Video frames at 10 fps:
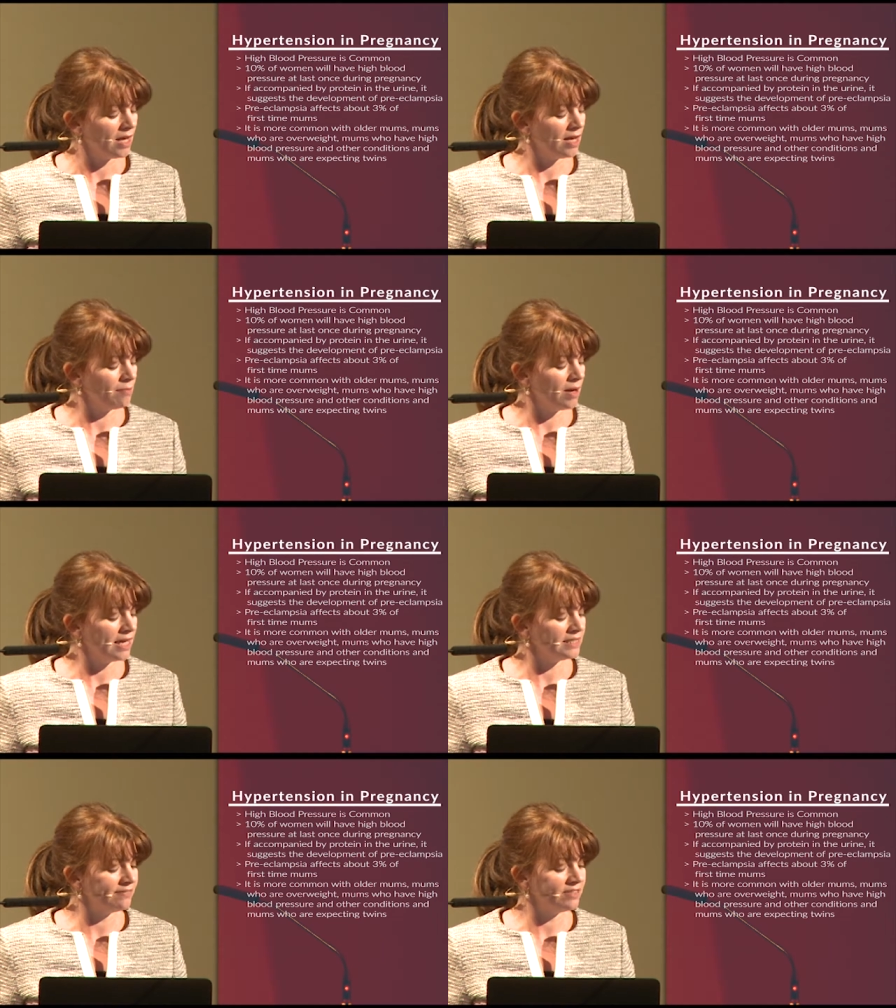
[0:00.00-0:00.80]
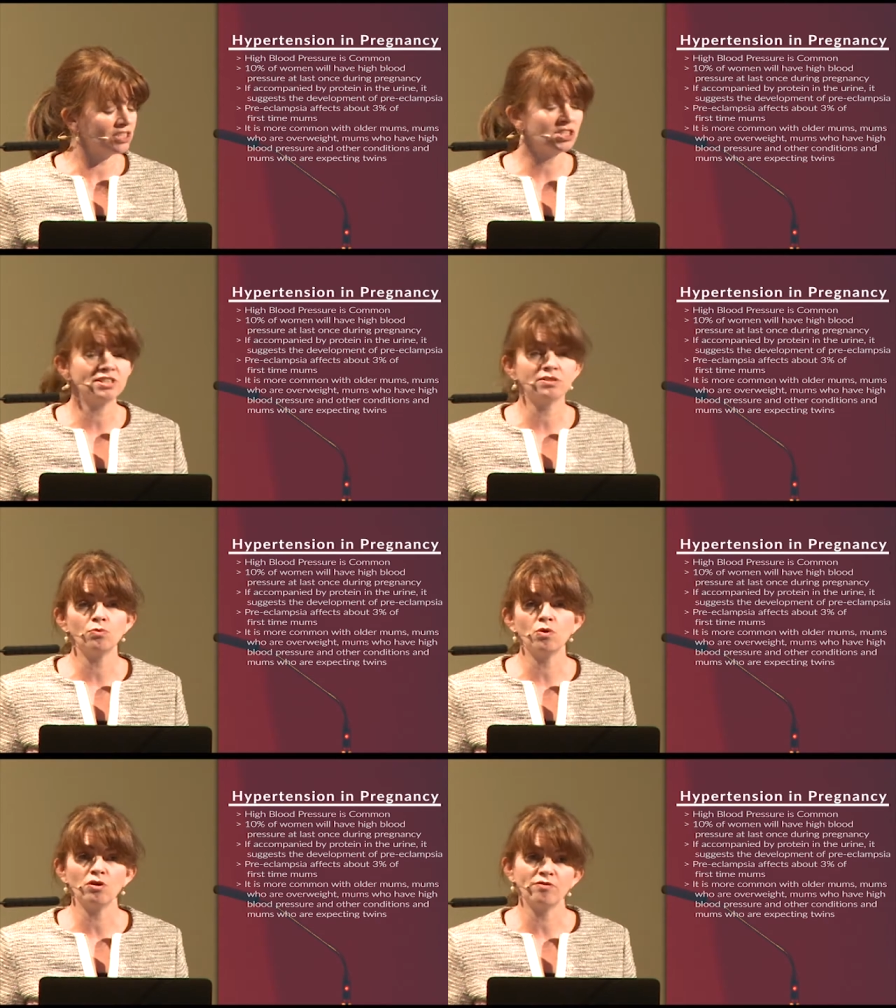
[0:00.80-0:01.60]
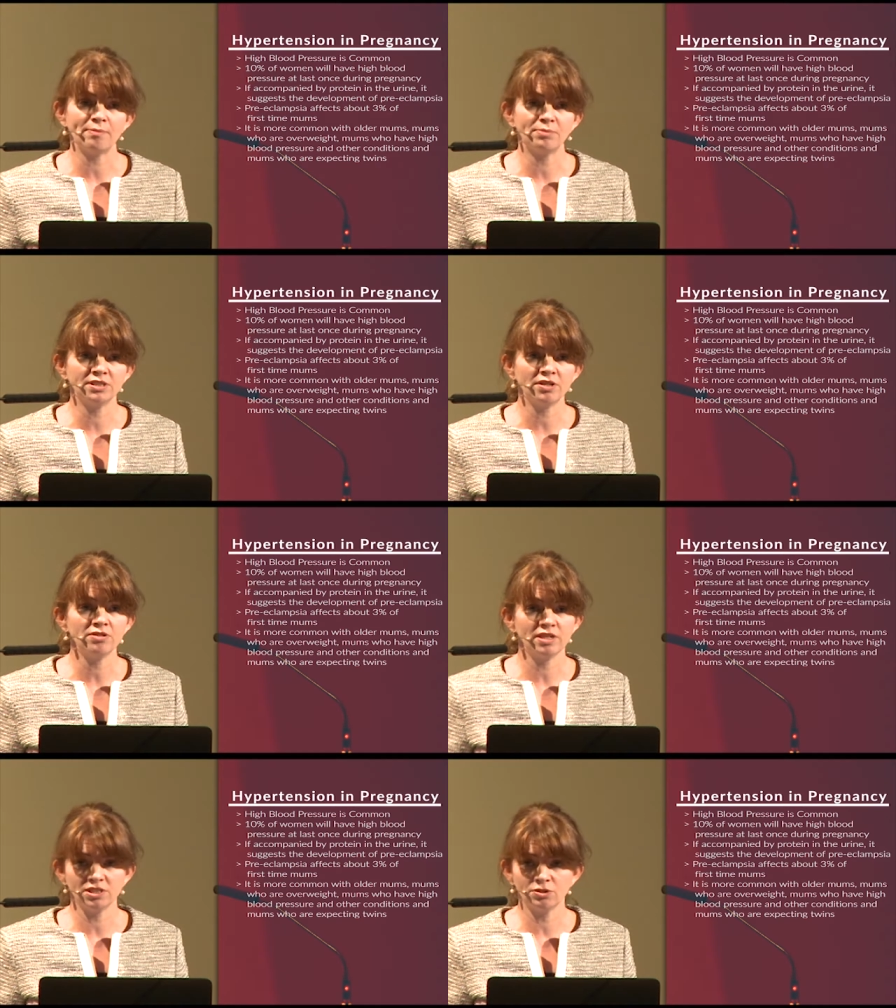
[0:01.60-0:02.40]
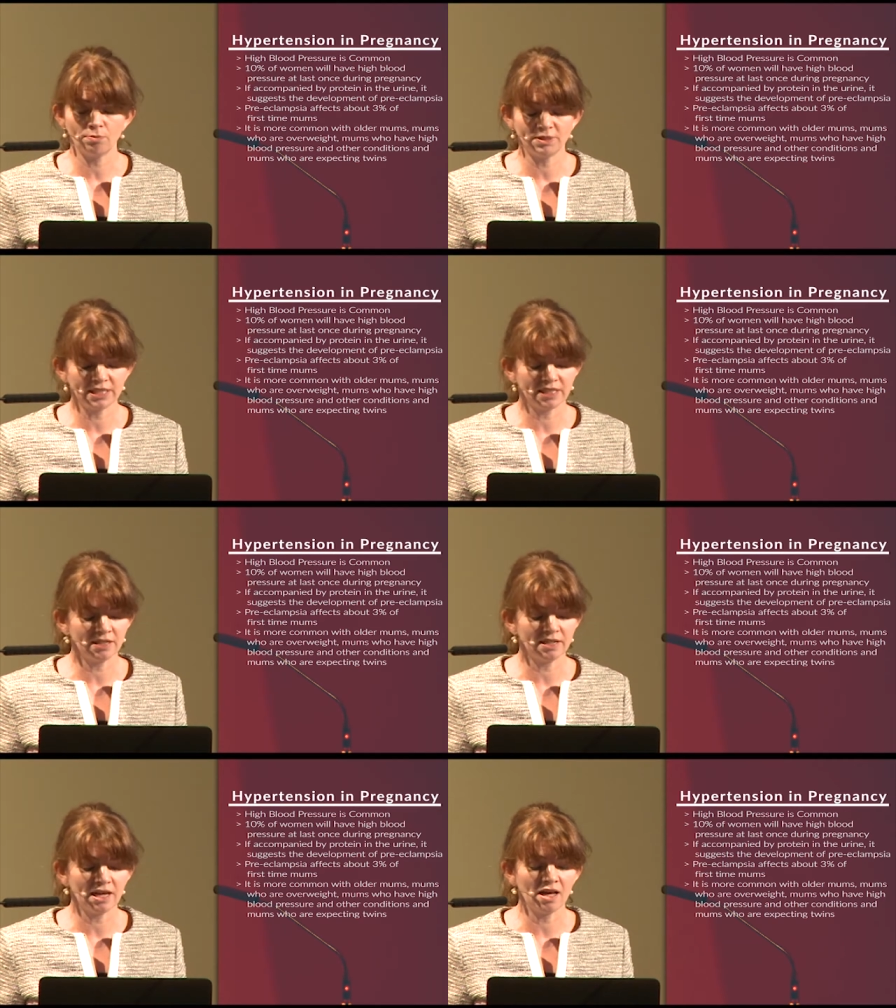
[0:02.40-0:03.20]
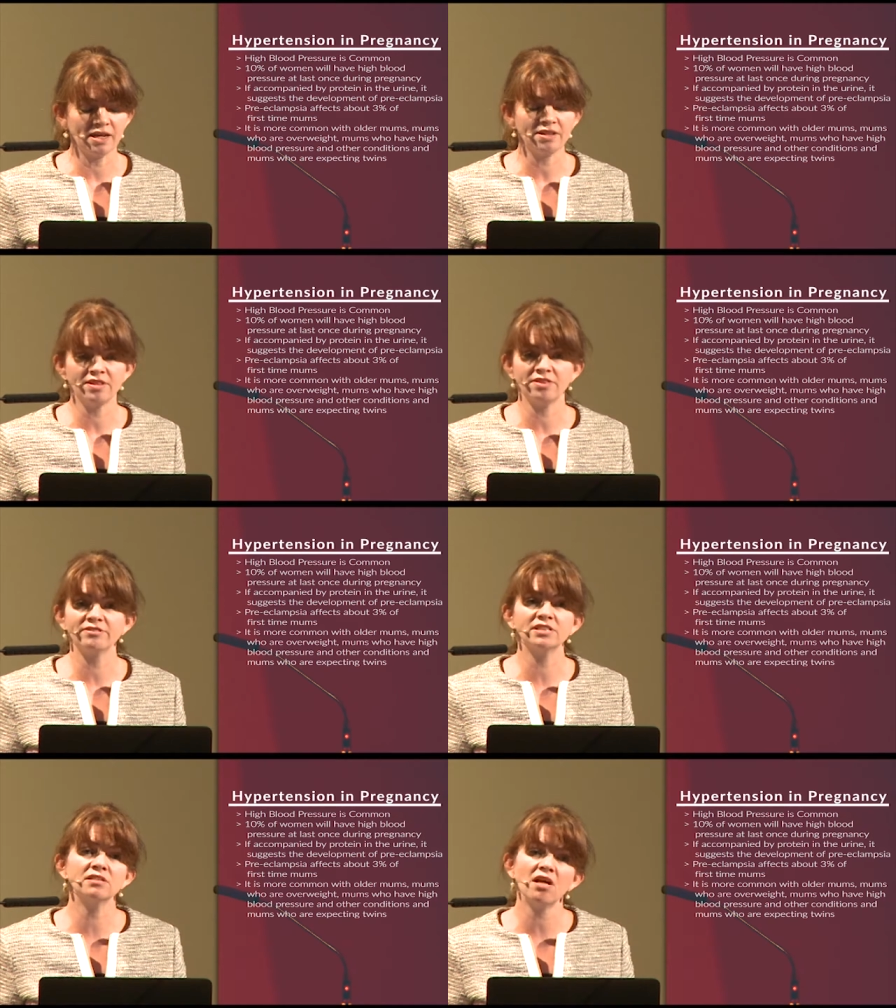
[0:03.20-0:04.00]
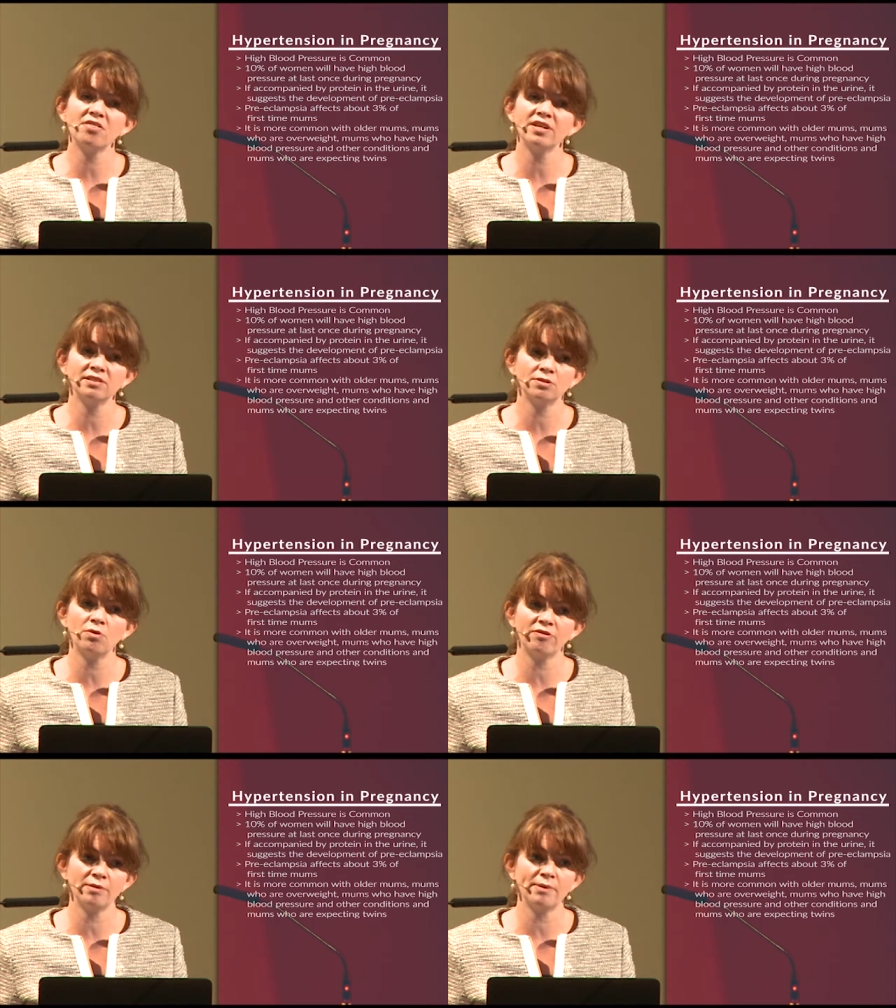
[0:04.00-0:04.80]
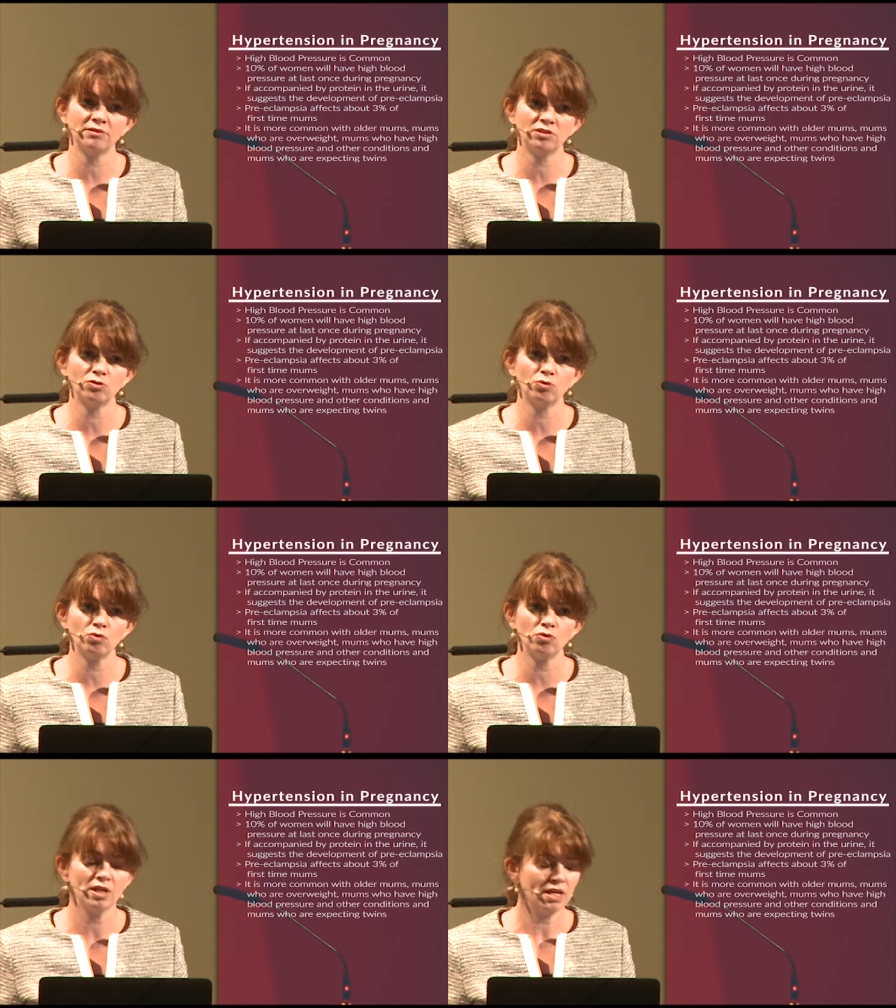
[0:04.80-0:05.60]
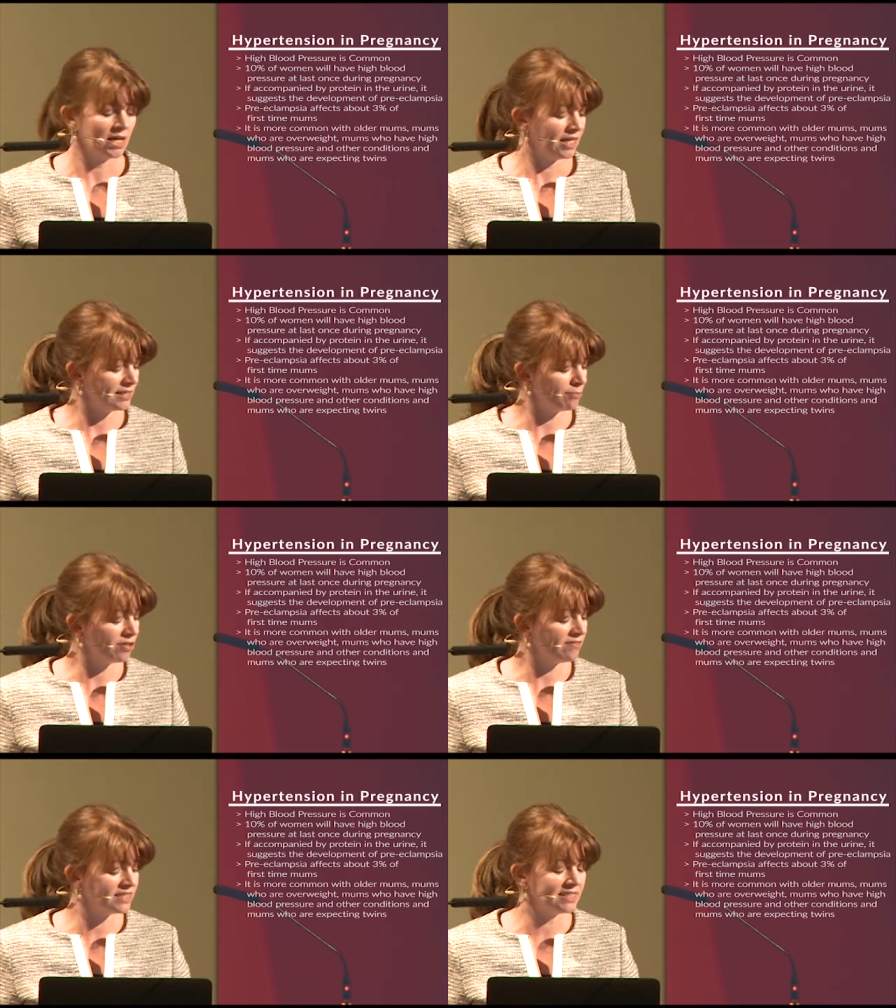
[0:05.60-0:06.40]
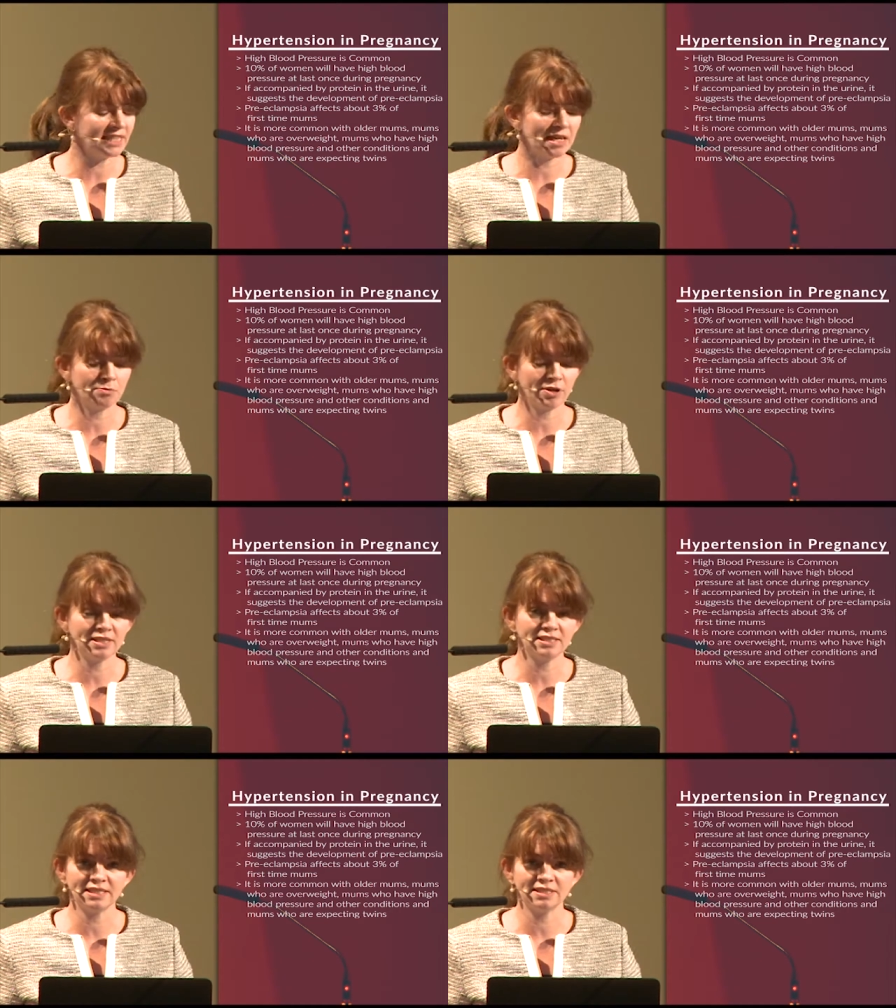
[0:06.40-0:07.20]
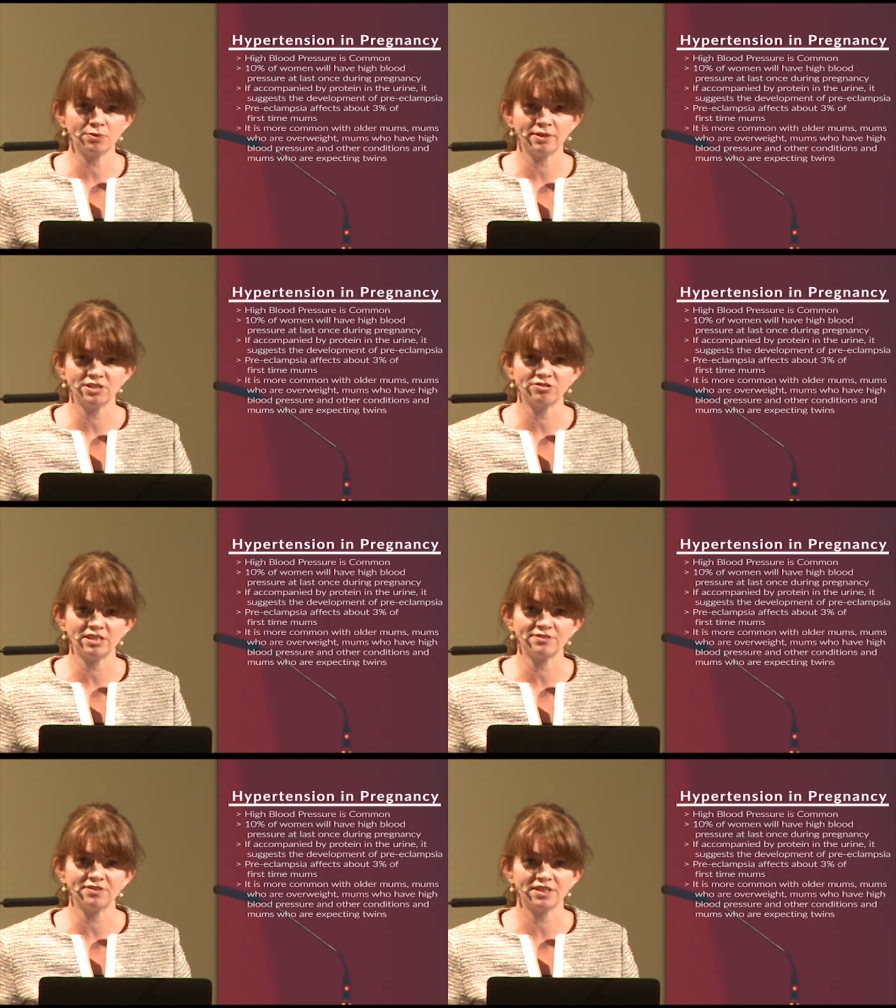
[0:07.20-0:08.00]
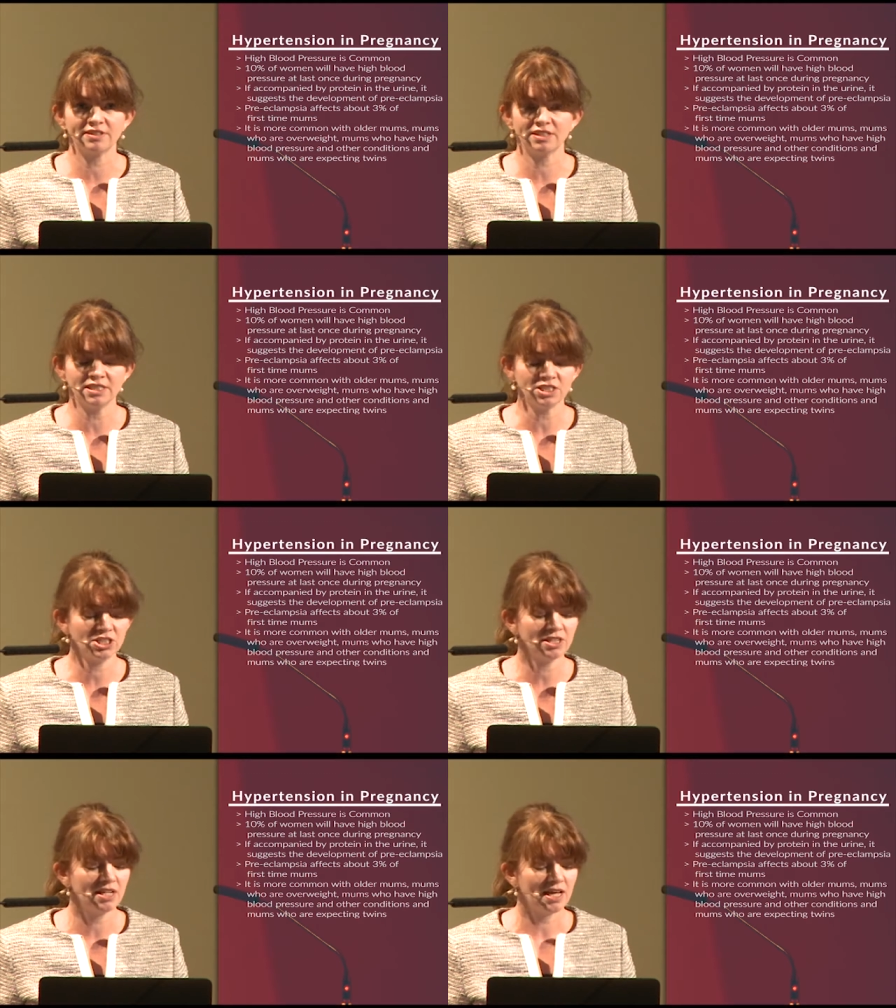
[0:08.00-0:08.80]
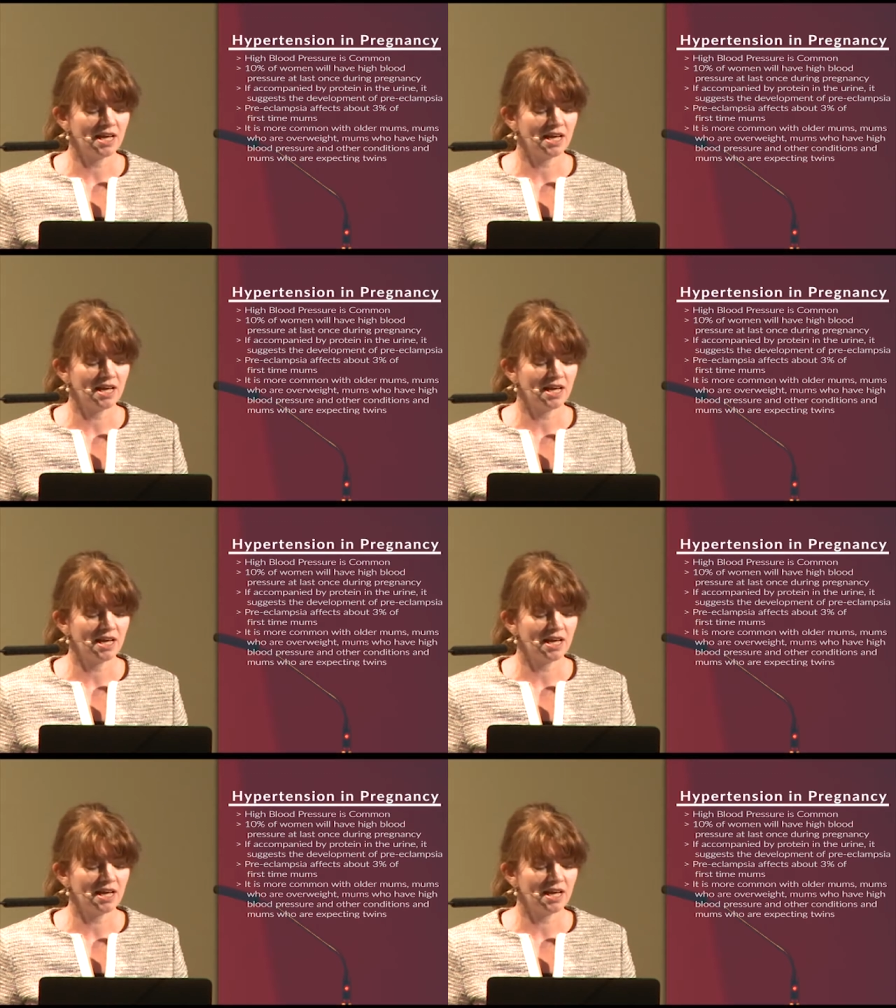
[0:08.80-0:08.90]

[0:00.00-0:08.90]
Um, and if it's just a one off episode and it's not particularly high, then there is nothing to worry about at all. As I previously said, pregnancy is quite a stressful condition.